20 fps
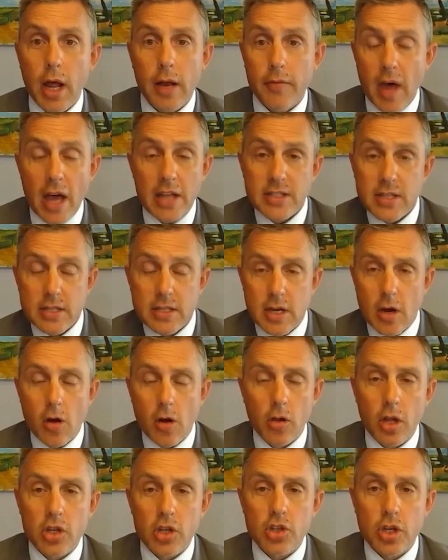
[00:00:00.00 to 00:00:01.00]
And that's a
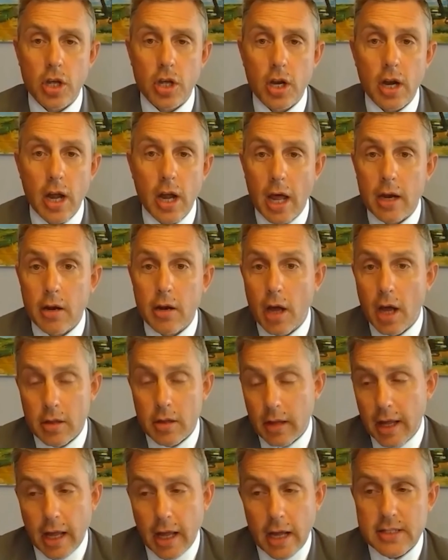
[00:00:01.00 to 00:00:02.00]
dereliction. And
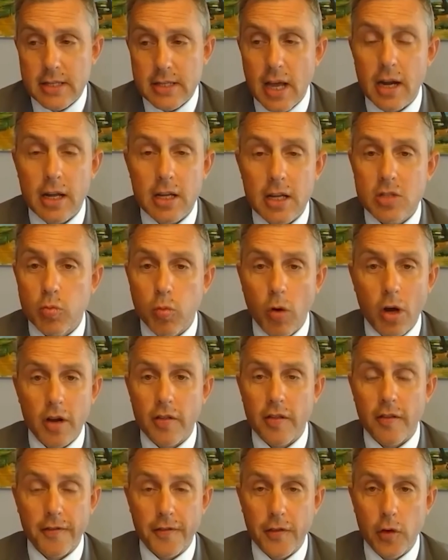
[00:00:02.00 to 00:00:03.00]
like I said, it's one
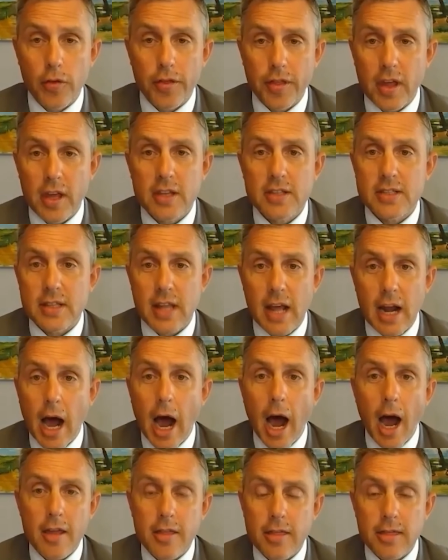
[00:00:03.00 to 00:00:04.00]
of the few things that
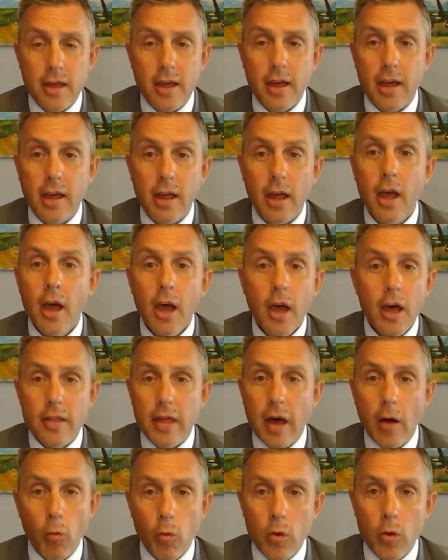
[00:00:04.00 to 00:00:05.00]
I think
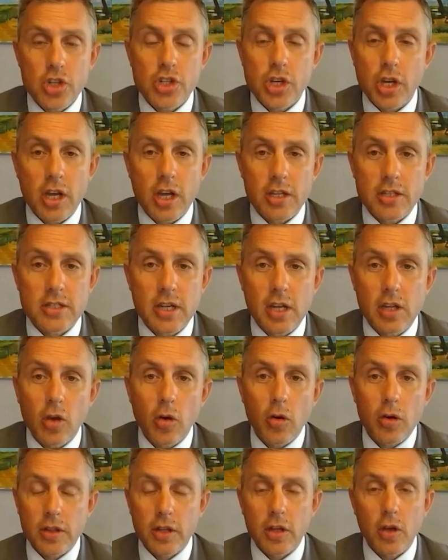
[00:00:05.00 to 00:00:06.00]
that we should
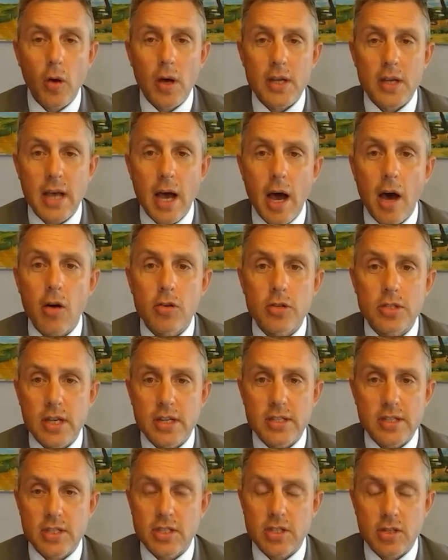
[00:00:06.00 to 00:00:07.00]
continue in the U.S. House
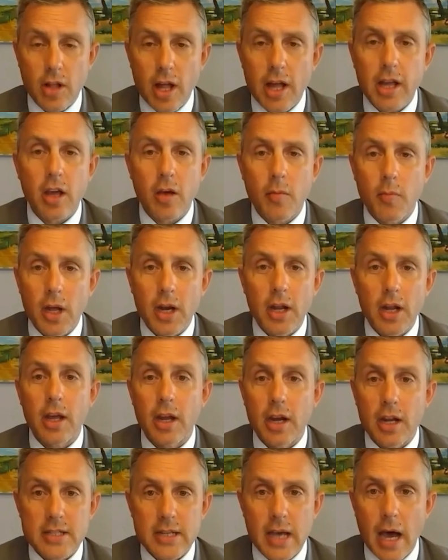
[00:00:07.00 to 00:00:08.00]
as a select committee,
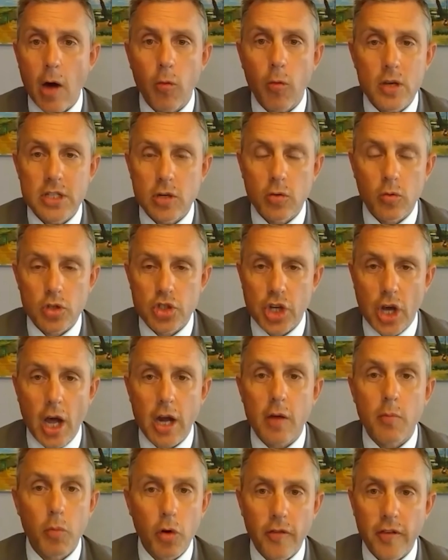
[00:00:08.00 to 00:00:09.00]
and it's how we deal with
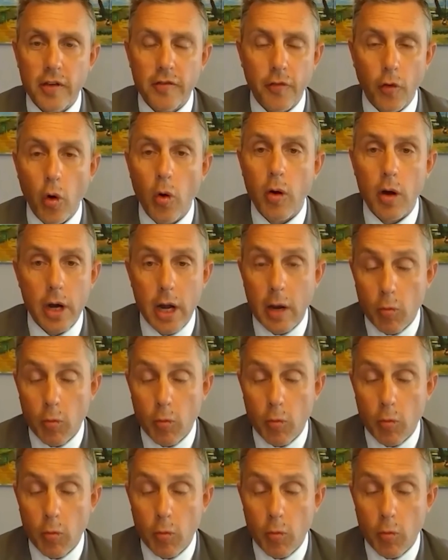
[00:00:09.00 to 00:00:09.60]
China moving forward.